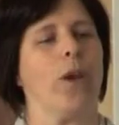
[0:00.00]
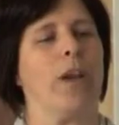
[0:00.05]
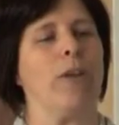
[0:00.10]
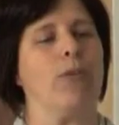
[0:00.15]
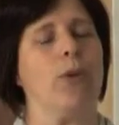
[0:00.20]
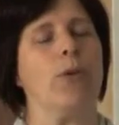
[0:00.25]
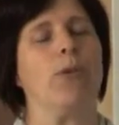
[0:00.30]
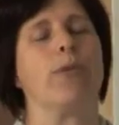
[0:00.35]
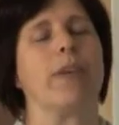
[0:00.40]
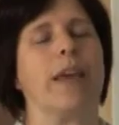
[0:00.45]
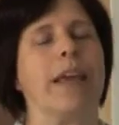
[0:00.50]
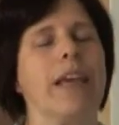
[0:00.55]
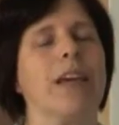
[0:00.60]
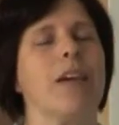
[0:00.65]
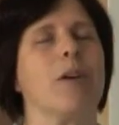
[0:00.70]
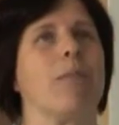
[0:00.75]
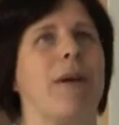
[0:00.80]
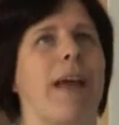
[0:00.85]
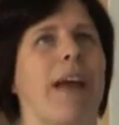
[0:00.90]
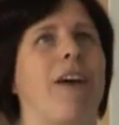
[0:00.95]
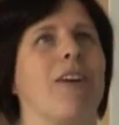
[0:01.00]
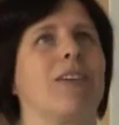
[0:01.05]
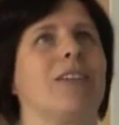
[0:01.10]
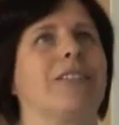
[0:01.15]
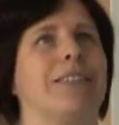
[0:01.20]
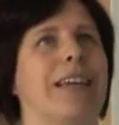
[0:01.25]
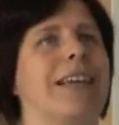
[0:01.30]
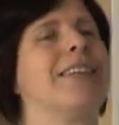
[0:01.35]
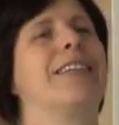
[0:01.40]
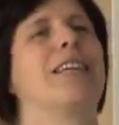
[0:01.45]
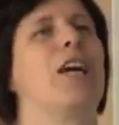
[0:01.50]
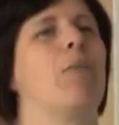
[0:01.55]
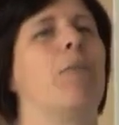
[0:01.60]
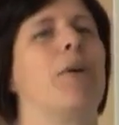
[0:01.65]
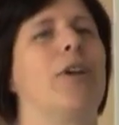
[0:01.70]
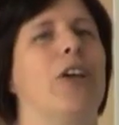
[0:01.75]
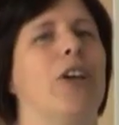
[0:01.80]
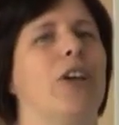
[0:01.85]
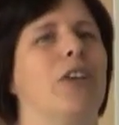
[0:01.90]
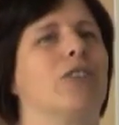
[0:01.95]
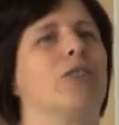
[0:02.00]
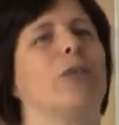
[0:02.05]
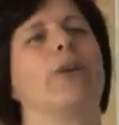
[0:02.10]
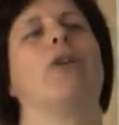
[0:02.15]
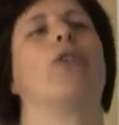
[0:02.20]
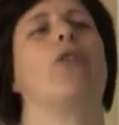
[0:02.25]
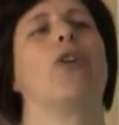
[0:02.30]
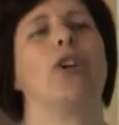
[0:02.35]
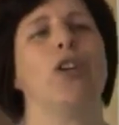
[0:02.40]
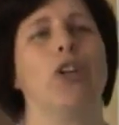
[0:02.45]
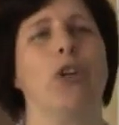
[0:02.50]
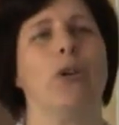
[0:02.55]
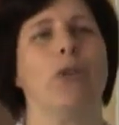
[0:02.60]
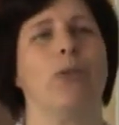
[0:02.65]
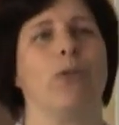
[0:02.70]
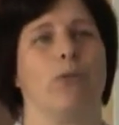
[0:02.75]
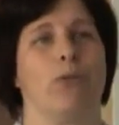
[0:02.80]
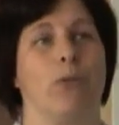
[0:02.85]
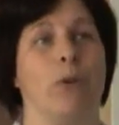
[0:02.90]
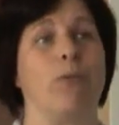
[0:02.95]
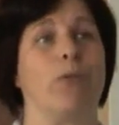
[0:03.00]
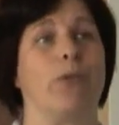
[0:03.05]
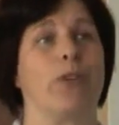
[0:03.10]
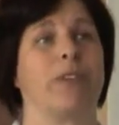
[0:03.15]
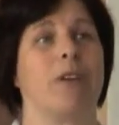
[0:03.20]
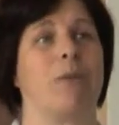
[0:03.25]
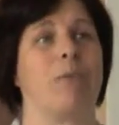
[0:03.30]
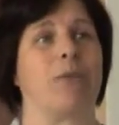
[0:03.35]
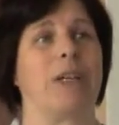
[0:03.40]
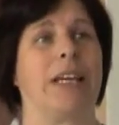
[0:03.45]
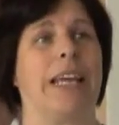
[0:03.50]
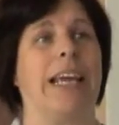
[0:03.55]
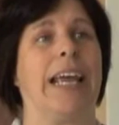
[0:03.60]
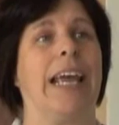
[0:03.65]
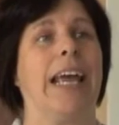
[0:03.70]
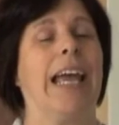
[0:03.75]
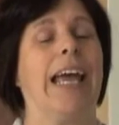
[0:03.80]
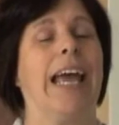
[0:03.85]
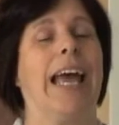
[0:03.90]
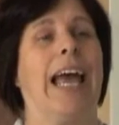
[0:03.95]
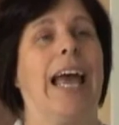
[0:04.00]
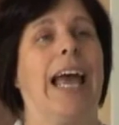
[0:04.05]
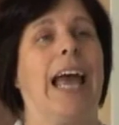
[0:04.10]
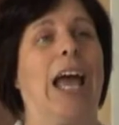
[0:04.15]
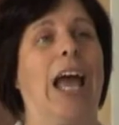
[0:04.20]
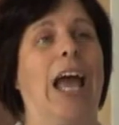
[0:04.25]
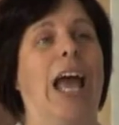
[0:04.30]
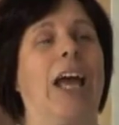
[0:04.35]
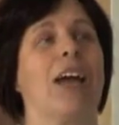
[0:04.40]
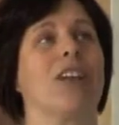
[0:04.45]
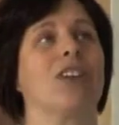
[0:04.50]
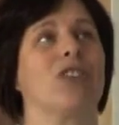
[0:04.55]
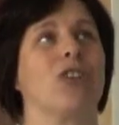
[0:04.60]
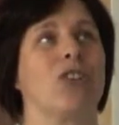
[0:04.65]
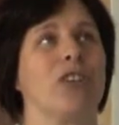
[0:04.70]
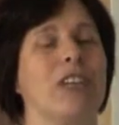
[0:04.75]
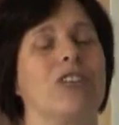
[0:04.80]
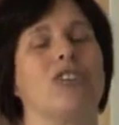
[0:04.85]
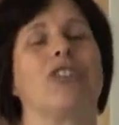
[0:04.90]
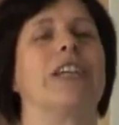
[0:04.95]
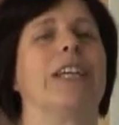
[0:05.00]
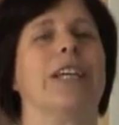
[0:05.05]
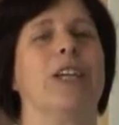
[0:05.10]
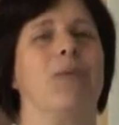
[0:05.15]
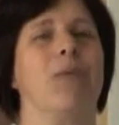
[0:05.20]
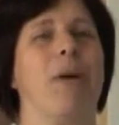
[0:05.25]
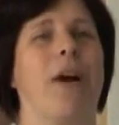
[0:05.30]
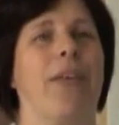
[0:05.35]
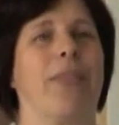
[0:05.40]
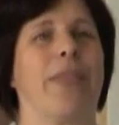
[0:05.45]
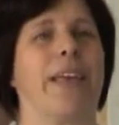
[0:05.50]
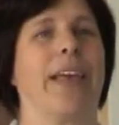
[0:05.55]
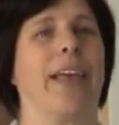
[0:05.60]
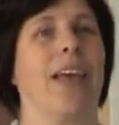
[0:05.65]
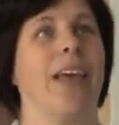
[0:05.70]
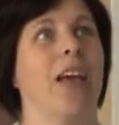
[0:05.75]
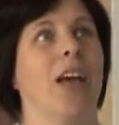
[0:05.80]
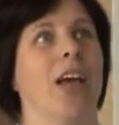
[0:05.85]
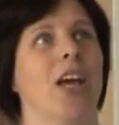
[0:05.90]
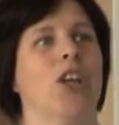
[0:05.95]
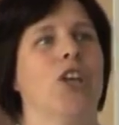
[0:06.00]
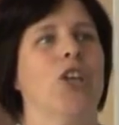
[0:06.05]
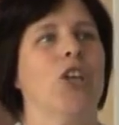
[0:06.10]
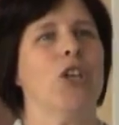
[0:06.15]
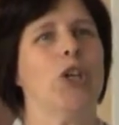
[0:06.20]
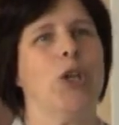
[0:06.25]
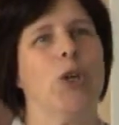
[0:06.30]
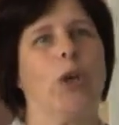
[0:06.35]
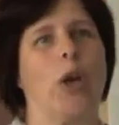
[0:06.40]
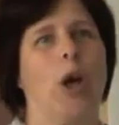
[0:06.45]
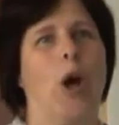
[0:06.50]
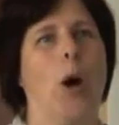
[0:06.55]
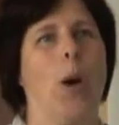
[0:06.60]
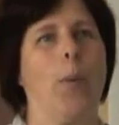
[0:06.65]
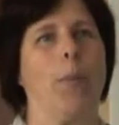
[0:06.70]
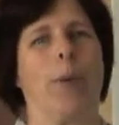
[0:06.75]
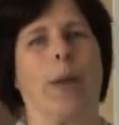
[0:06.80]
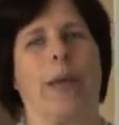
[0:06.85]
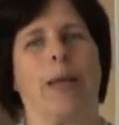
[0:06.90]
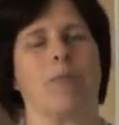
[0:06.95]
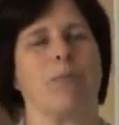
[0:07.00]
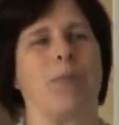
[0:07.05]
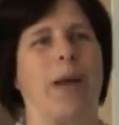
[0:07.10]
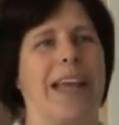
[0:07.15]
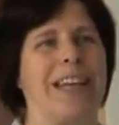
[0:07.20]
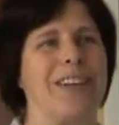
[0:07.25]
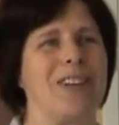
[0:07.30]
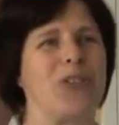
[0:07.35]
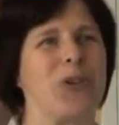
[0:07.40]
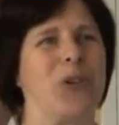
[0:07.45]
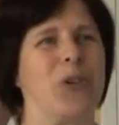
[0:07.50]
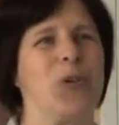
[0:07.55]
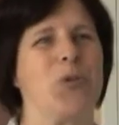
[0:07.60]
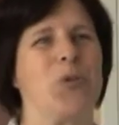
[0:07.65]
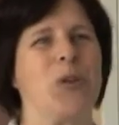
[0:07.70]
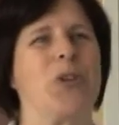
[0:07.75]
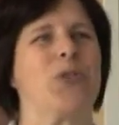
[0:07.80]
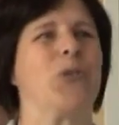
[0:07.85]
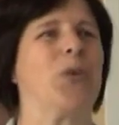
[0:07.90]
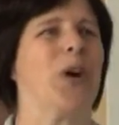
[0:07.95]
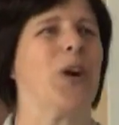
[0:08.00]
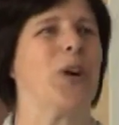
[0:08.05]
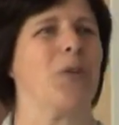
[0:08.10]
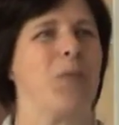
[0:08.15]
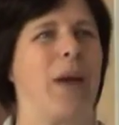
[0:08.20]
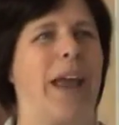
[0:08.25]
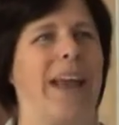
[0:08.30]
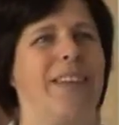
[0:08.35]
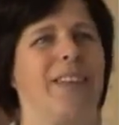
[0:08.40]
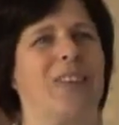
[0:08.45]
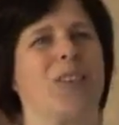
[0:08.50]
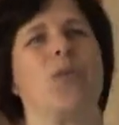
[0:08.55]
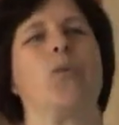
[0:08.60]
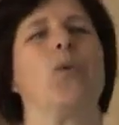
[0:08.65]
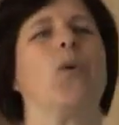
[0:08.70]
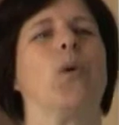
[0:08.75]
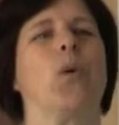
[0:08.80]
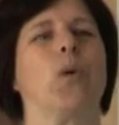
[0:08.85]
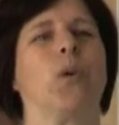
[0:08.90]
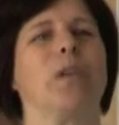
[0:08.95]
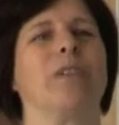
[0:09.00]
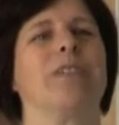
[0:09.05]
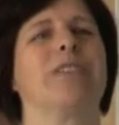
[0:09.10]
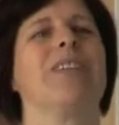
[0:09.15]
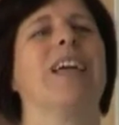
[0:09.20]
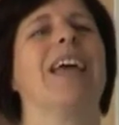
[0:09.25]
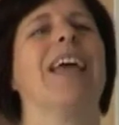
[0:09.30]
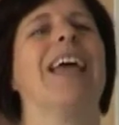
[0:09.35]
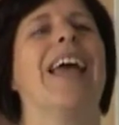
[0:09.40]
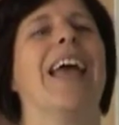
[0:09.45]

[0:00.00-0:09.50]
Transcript: If you think about setting up a nursery or a new room for somebody, traditionally you might think new carpet, paint all the woodwork, paint the walls.